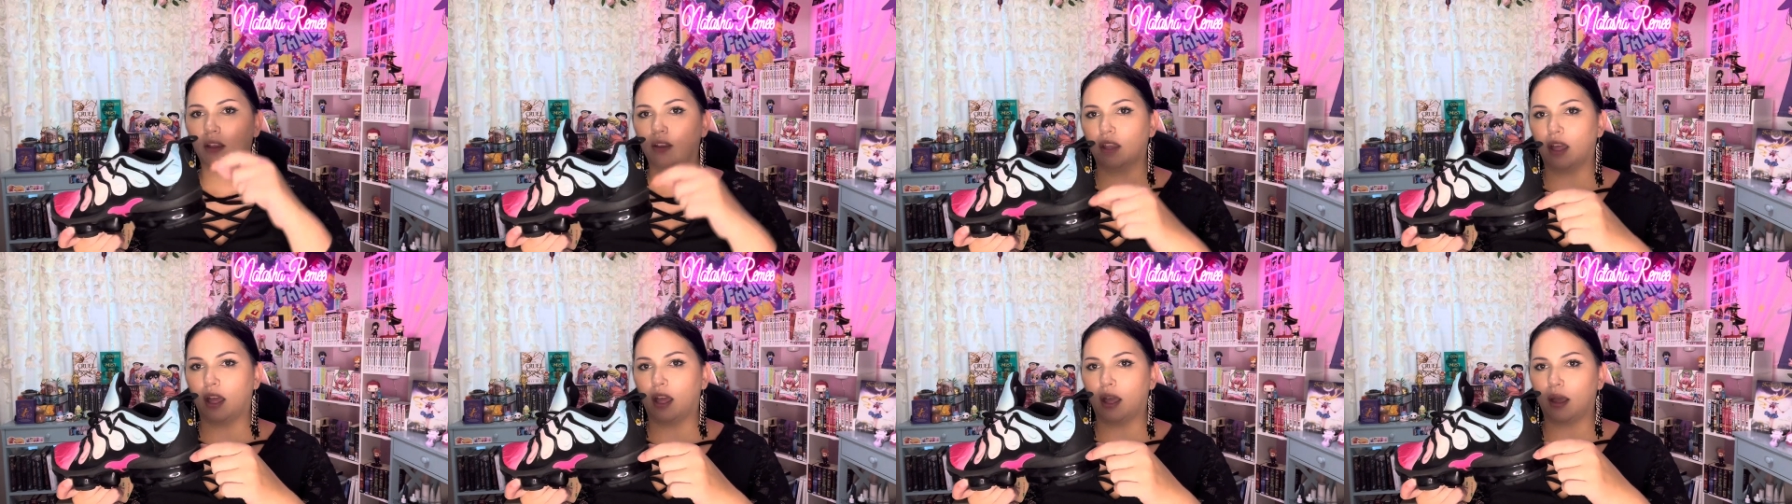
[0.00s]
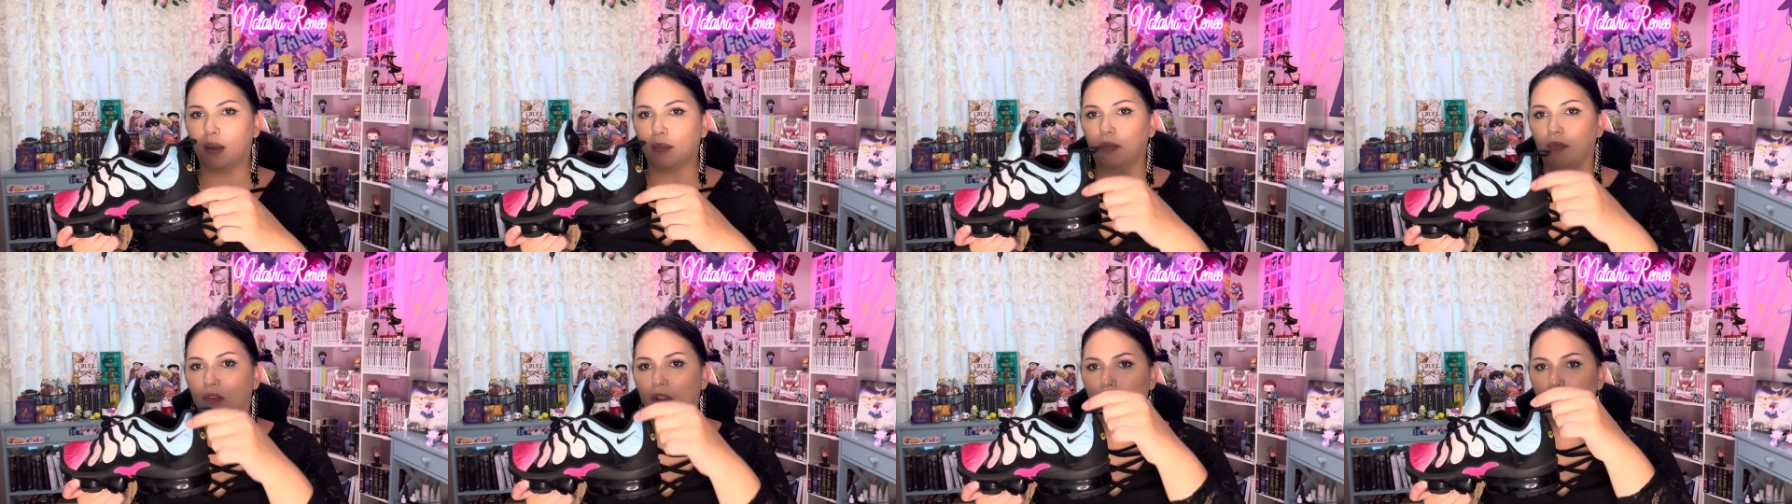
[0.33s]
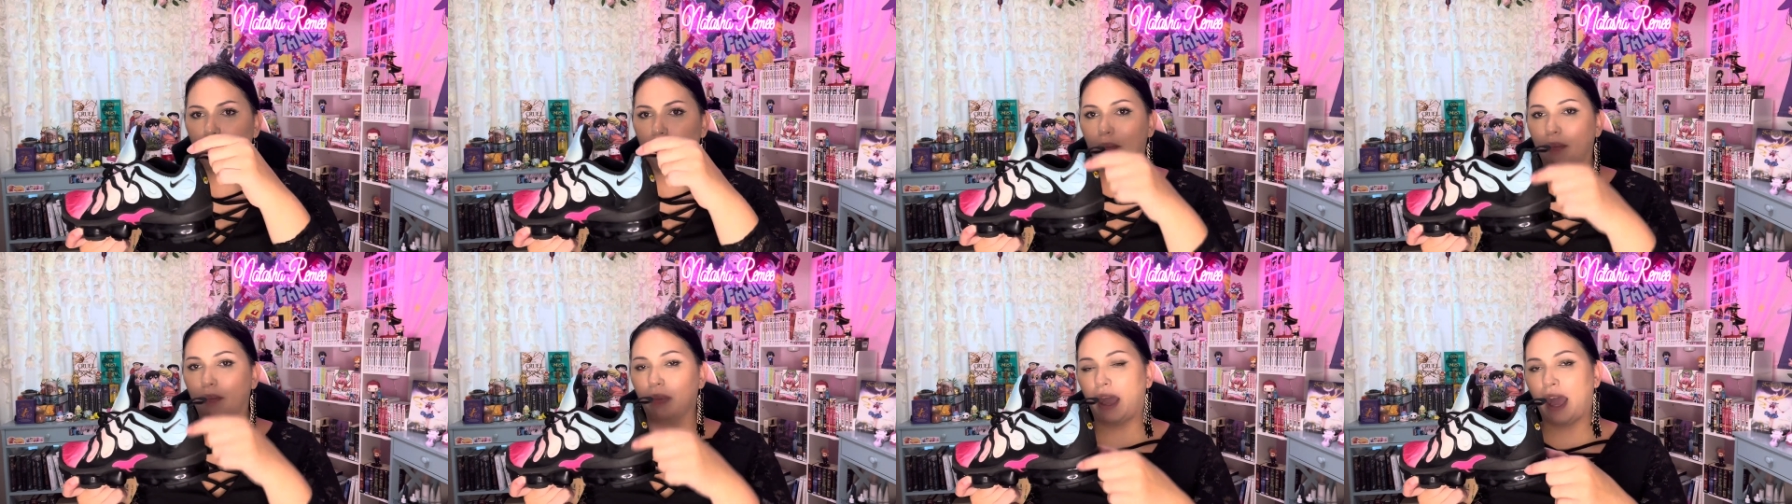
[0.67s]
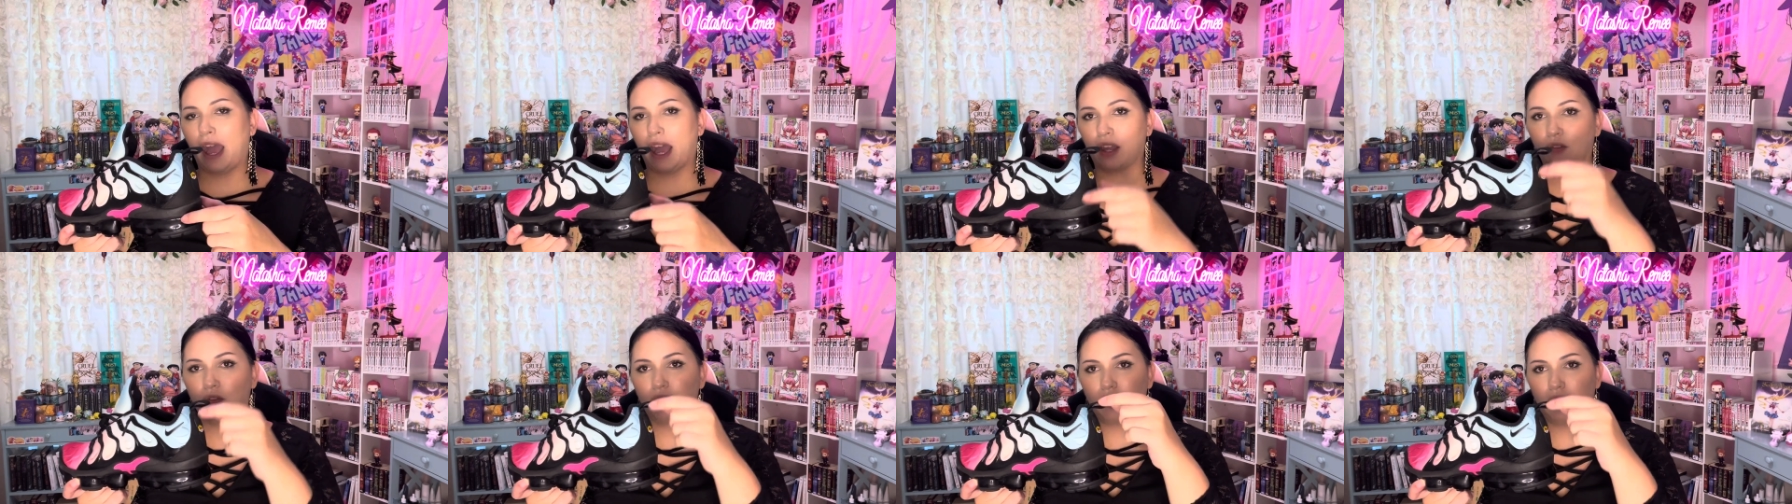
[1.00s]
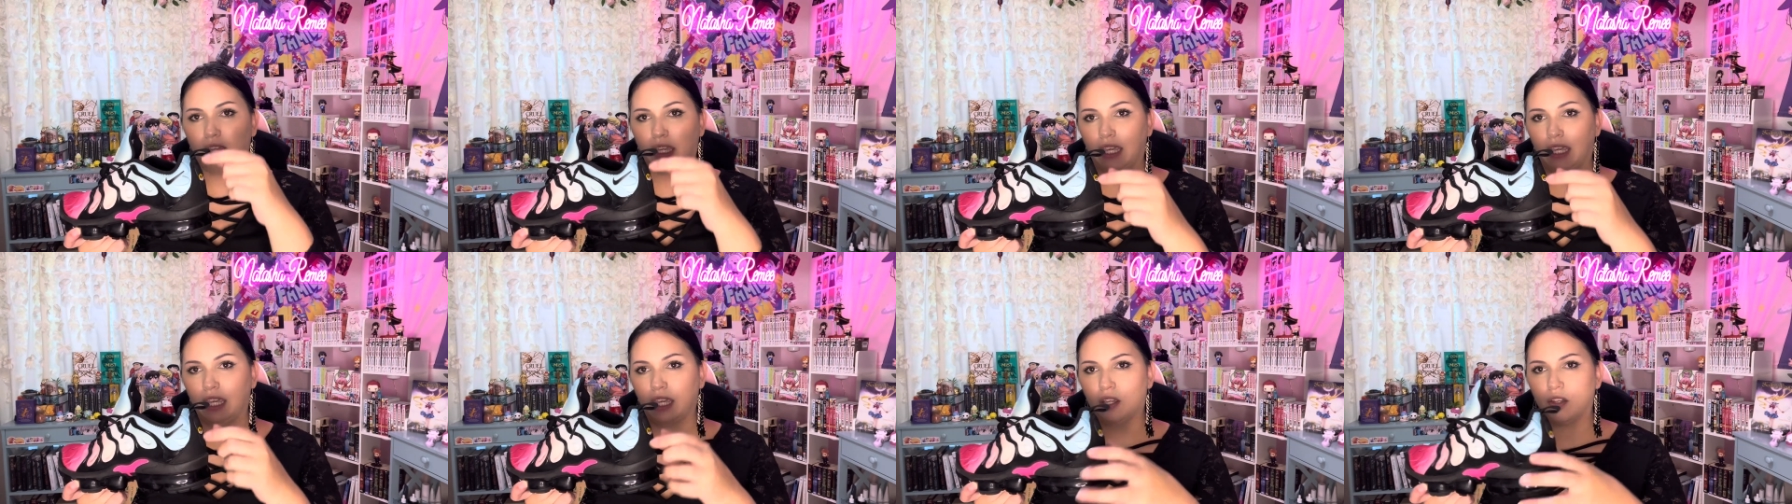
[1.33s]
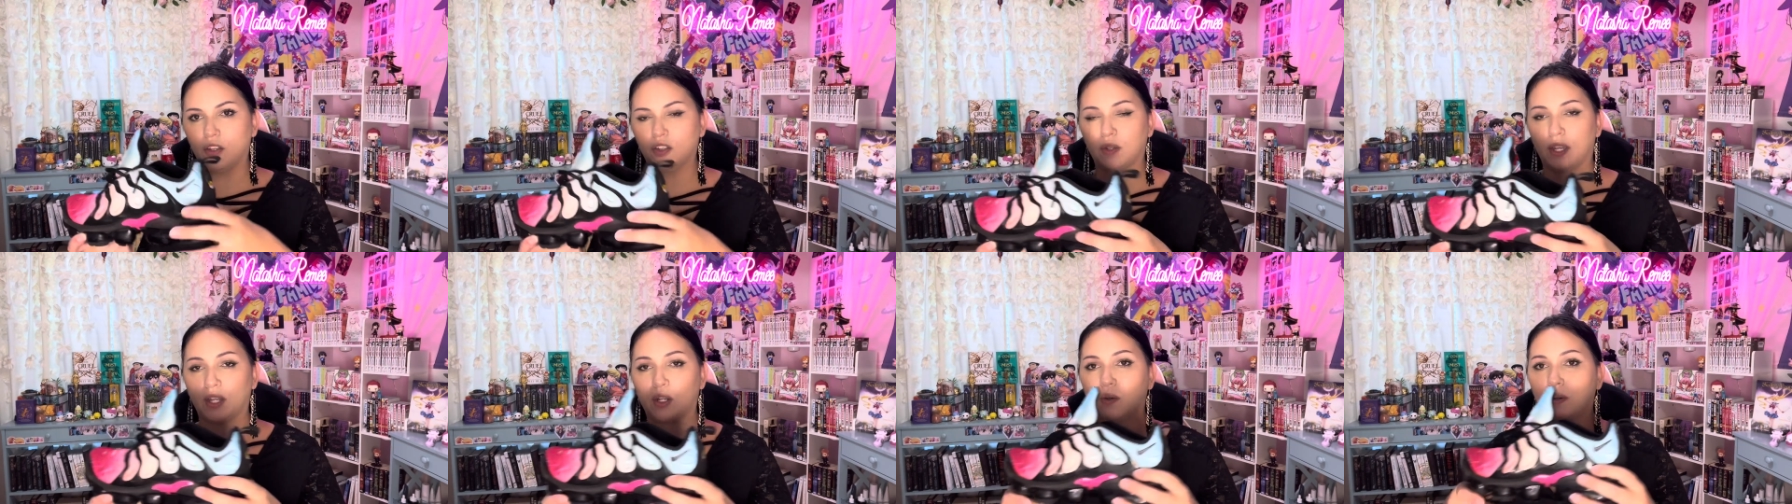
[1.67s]
um, in the back for the heel,
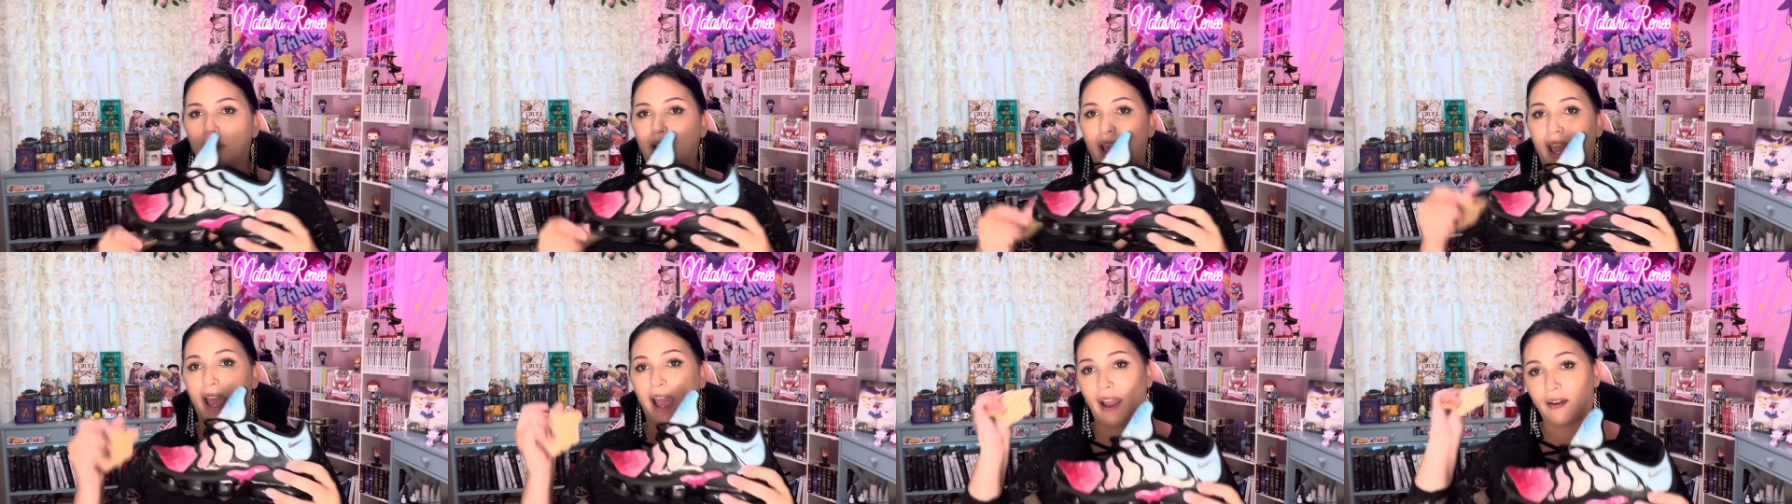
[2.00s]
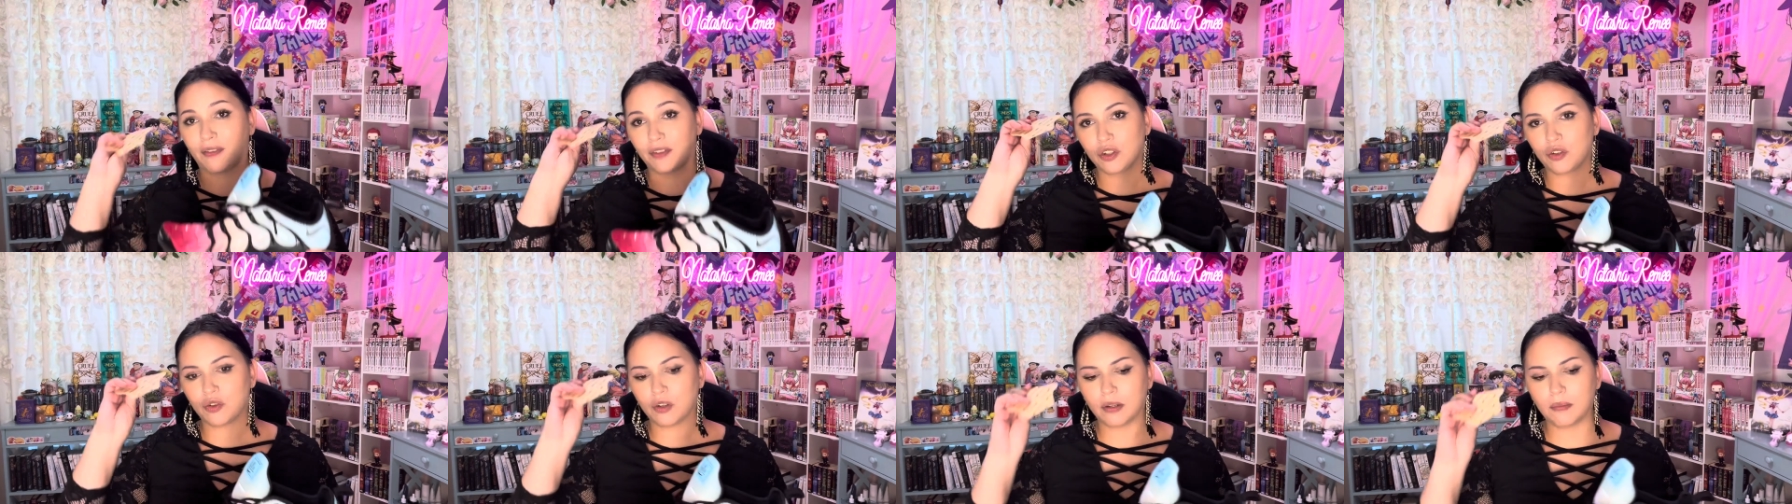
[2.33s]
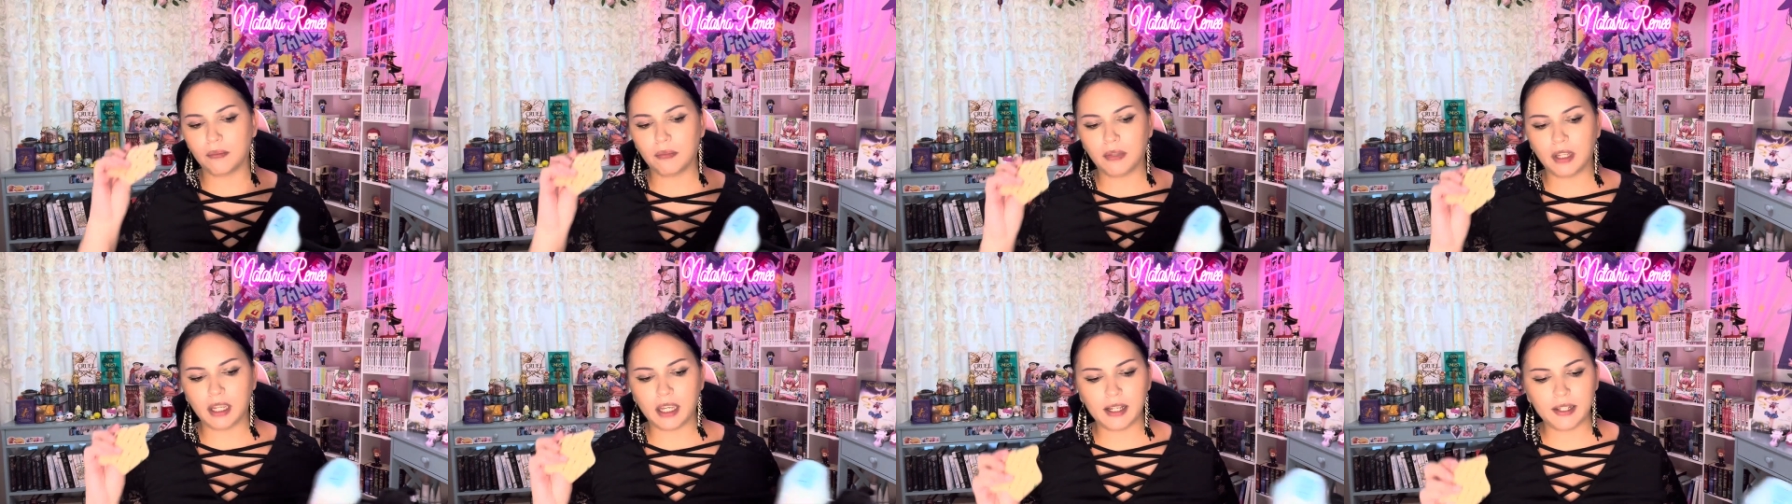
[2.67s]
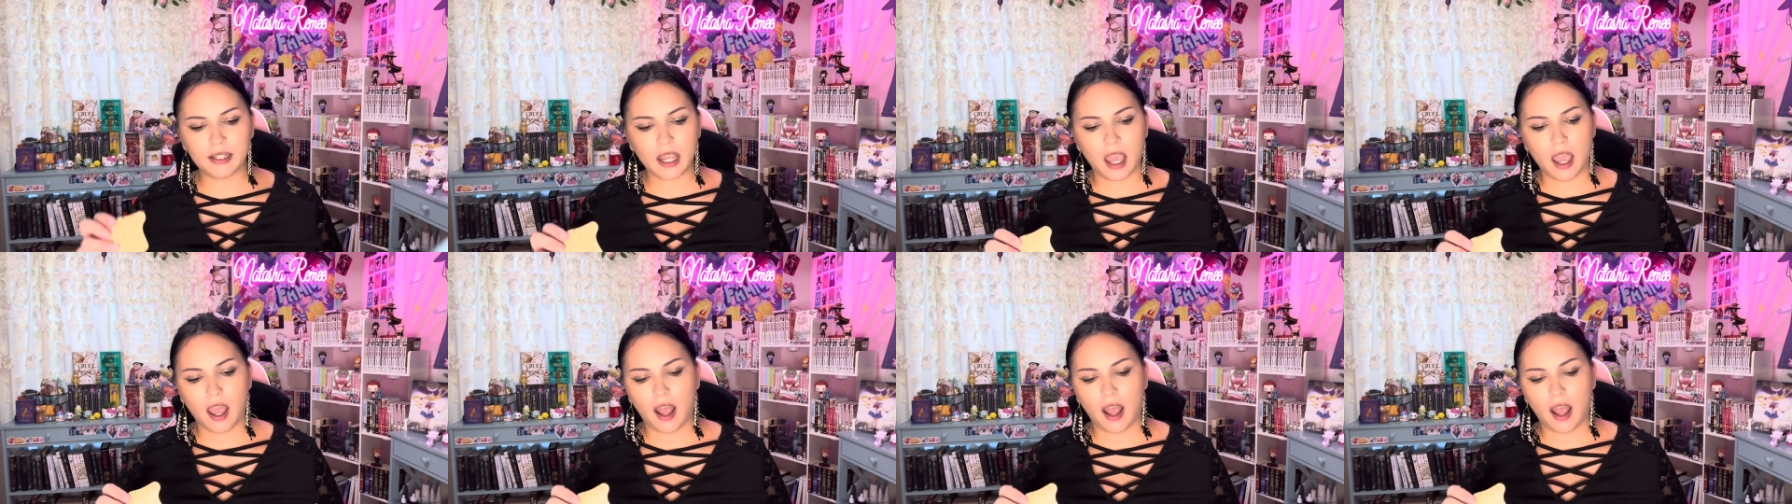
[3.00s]
so I don't have to trim these.